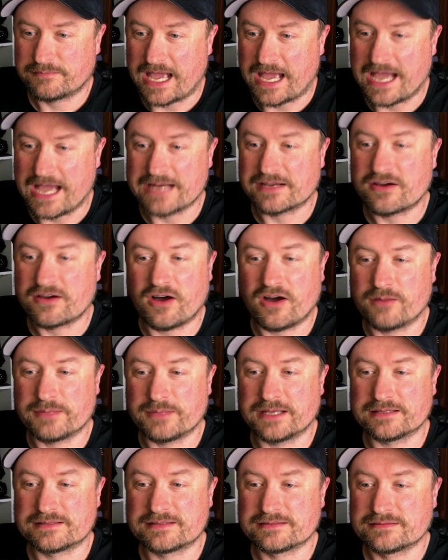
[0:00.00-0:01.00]
add a
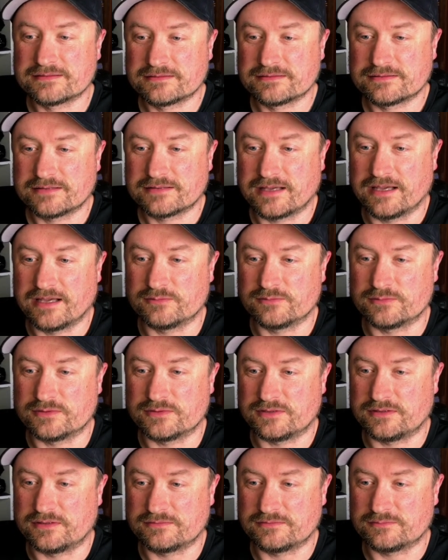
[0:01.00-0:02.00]
comment and
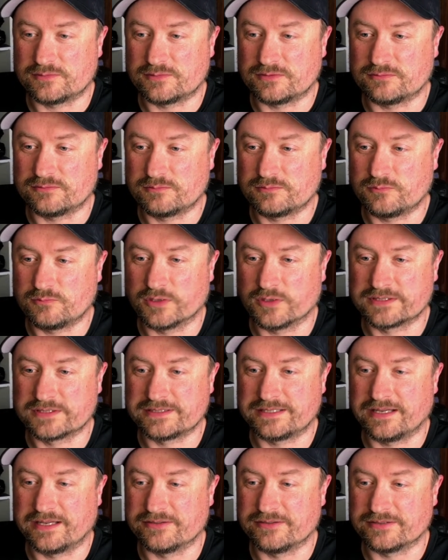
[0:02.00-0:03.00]
we'll work
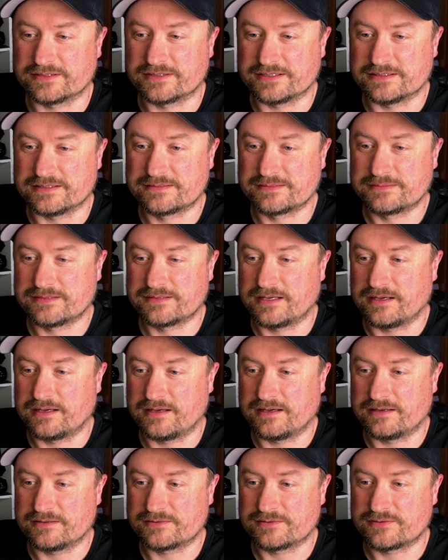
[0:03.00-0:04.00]
together at this,
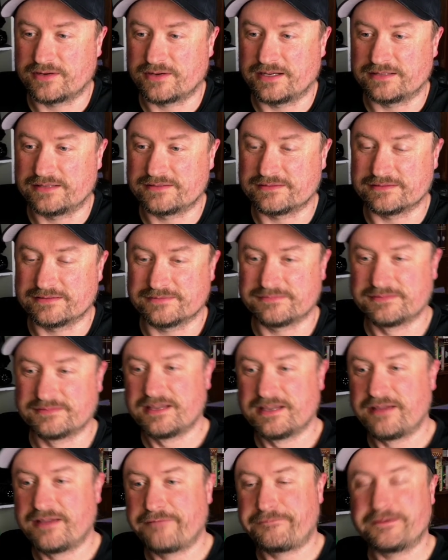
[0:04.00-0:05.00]
trying to
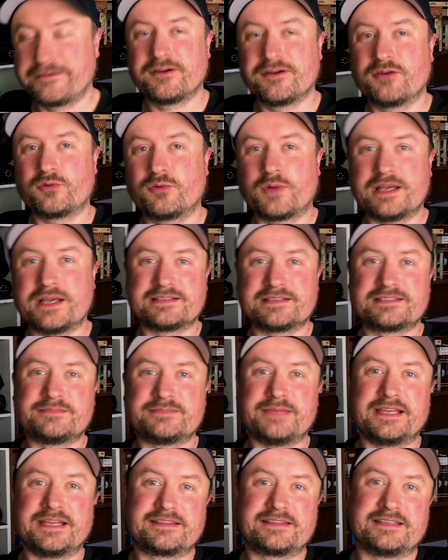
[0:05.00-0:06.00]
figure out ways to
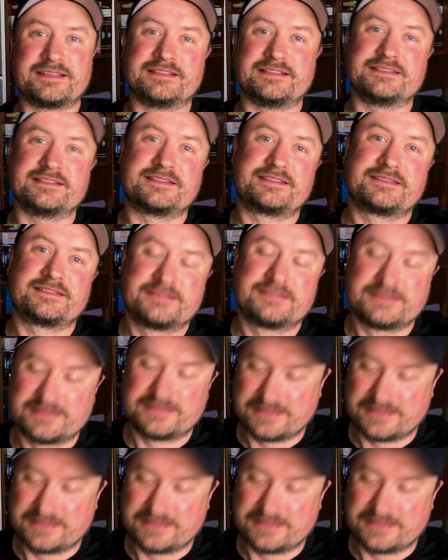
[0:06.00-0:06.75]
make things